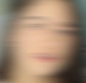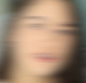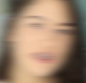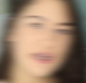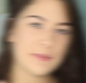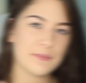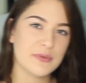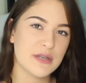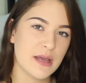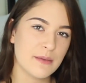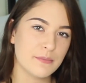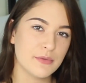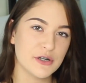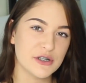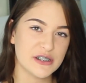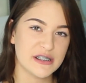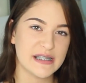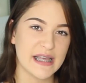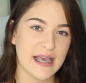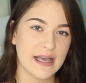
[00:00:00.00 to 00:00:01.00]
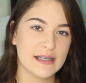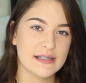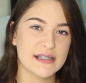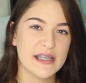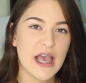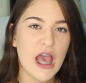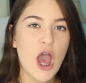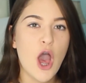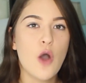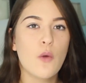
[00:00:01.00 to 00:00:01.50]
Tip number six,
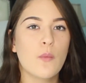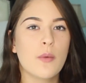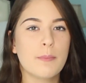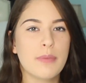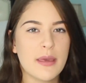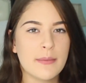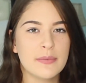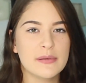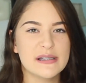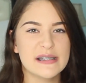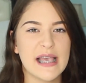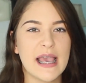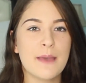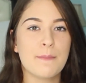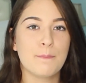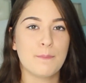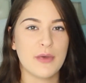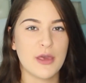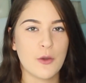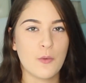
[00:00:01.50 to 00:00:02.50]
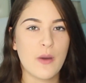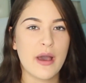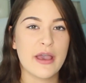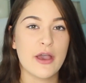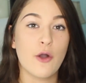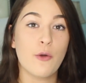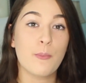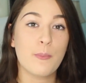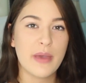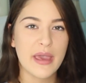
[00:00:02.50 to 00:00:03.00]
when people say
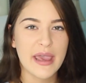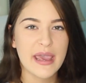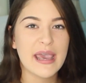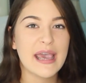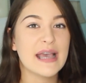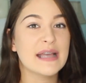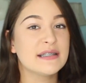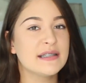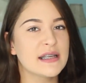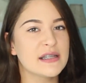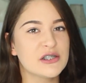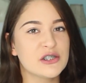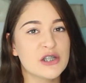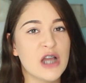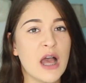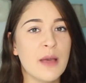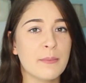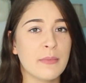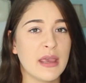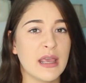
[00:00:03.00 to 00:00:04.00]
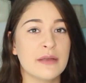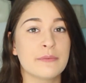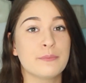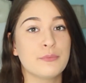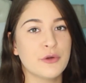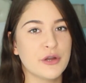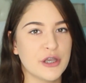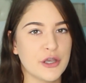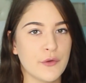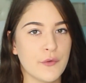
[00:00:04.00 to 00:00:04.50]
BYOB, it does not mean
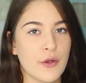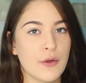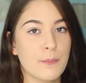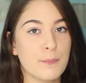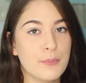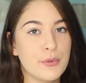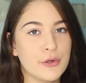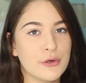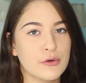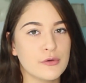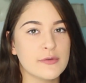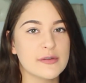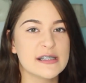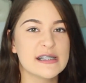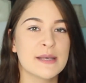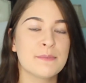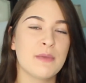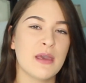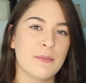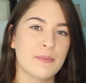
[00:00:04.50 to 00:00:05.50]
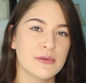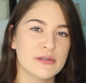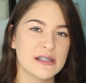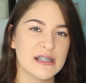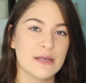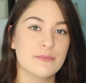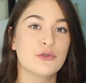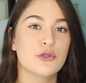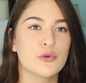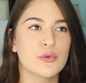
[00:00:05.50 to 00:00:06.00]
bring your own booze. People
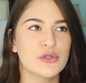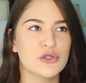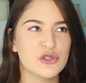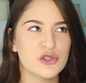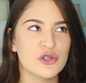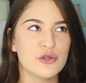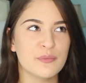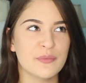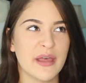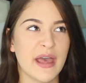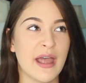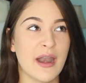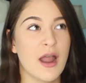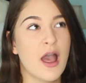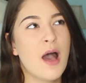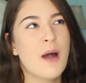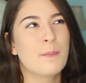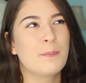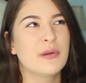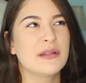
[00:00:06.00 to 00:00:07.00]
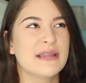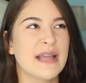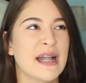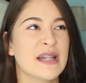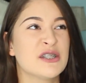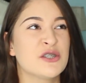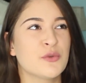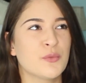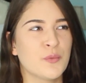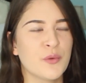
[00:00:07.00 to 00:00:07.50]
seem to assume that, but
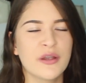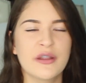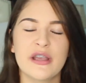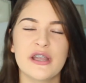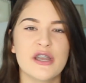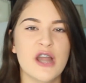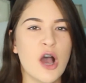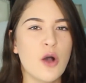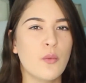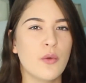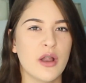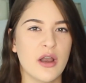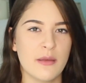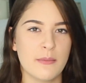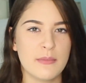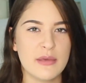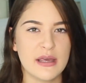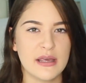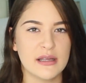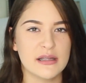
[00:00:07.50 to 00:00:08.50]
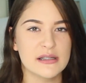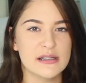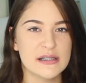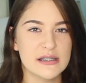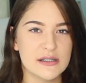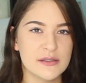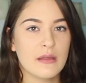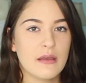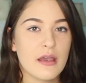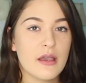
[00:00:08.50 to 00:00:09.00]
that's really not what it
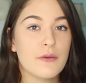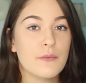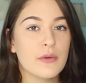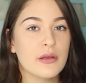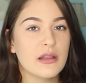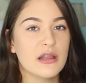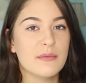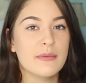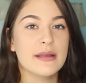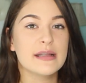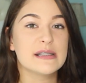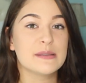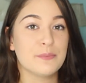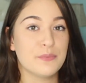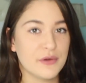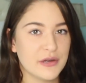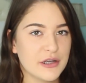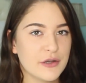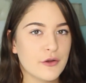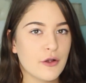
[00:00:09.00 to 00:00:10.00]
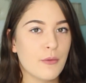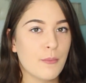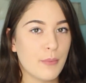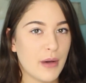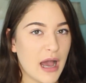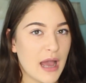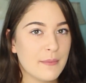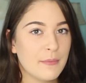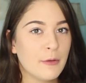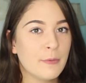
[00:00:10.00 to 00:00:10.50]
means. It really means bring your own
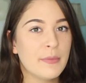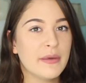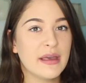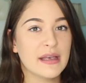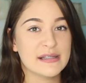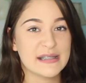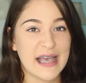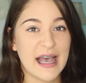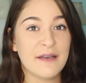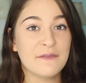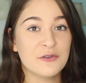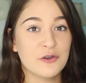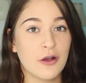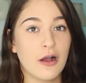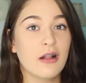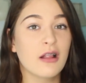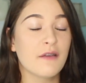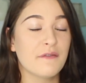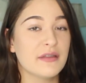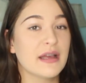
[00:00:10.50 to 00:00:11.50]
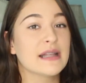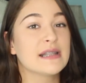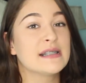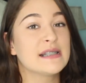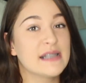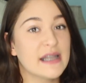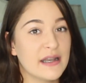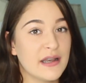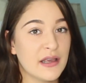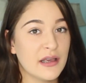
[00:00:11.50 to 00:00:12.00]
Bible, because after all of that
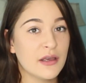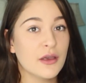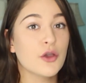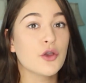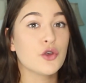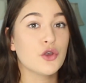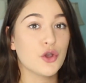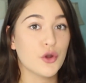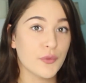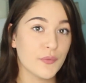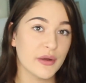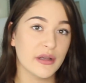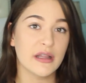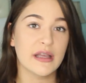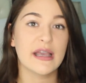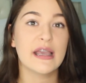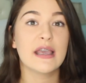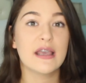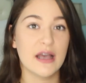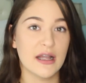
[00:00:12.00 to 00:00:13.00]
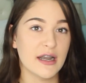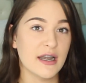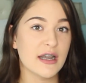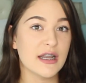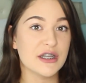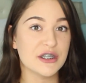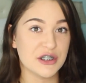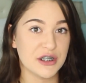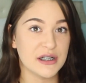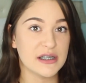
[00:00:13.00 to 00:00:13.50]
sinning, you're really gonna
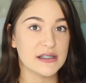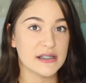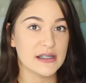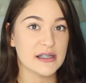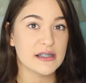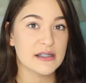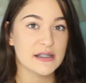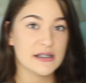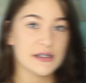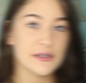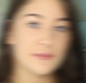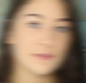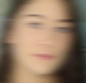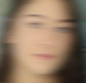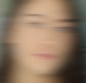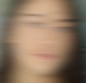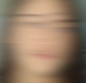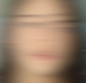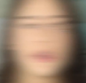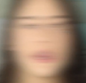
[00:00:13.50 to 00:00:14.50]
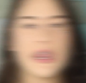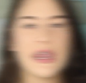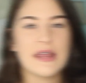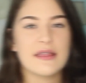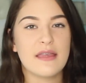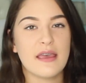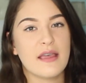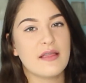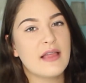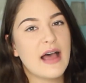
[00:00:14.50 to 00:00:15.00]
need Jesus.
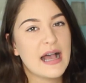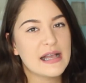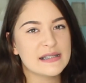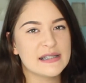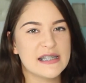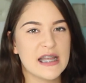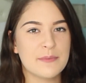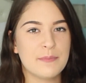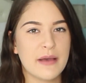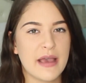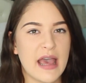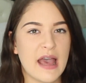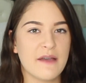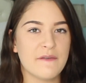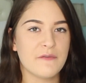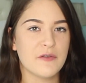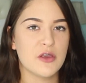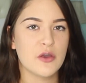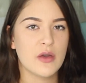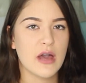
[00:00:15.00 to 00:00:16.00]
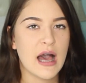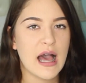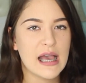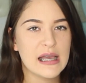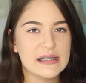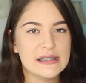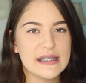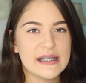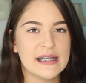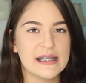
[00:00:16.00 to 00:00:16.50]
And the last tip I have for you
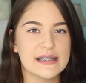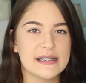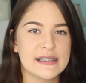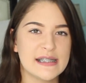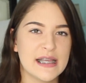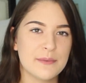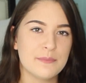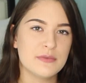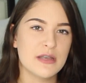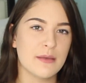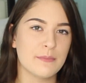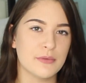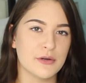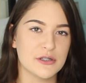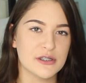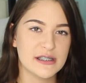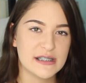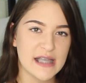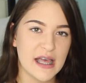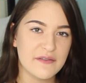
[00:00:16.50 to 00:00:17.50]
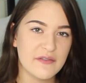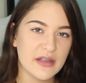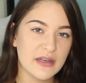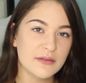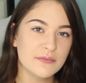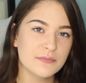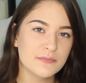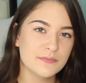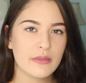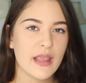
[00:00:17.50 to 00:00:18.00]
guys, it is tip number seven.